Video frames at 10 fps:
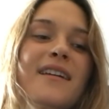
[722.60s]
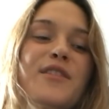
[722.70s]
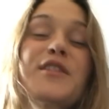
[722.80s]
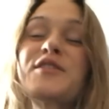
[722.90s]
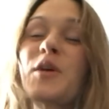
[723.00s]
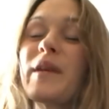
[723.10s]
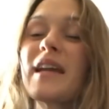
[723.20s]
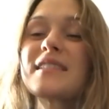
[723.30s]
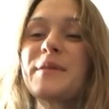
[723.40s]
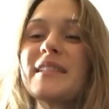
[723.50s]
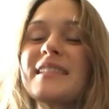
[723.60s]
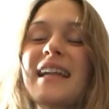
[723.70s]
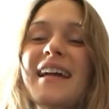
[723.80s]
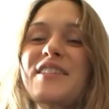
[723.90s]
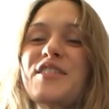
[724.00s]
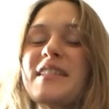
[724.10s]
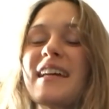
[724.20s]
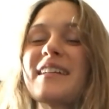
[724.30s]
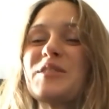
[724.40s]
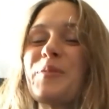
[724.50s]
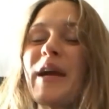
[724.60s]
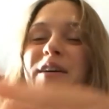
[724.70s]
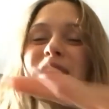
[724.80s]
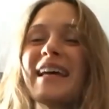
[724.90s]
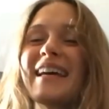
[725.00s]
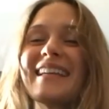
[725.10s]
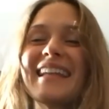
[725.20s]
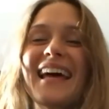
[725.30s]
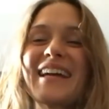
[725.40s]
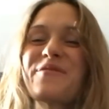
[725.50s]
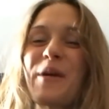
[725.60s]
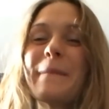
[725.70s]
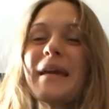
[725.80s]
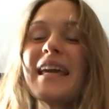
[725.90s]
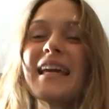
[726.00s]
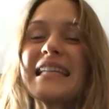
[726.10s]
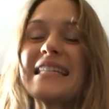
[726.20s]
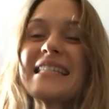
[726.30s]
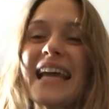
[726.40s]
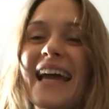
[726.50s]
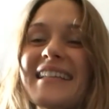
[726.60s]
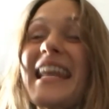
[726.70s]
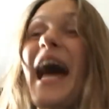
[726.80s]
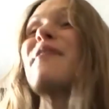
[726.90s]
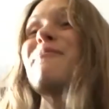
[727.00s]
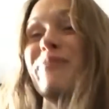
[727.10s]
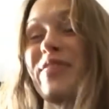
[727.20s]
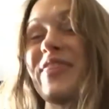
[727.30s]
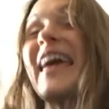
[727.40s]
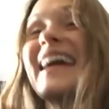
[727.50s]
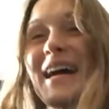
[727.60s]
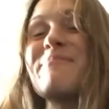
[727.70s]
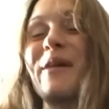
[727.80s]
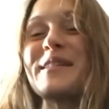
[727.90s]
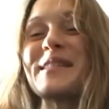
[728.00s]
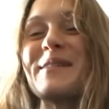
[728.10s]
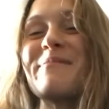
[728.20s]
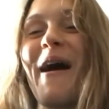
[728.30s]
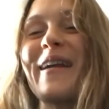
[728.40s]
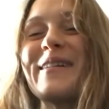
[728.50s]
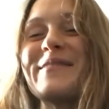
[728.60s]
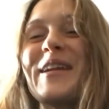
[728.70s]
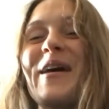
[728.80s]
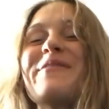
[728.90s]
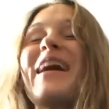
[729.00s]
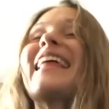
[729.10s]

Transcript: there's so many experiences that i can just like sprinkle in like from being in the stands that i think I'm personally a part of. You know, if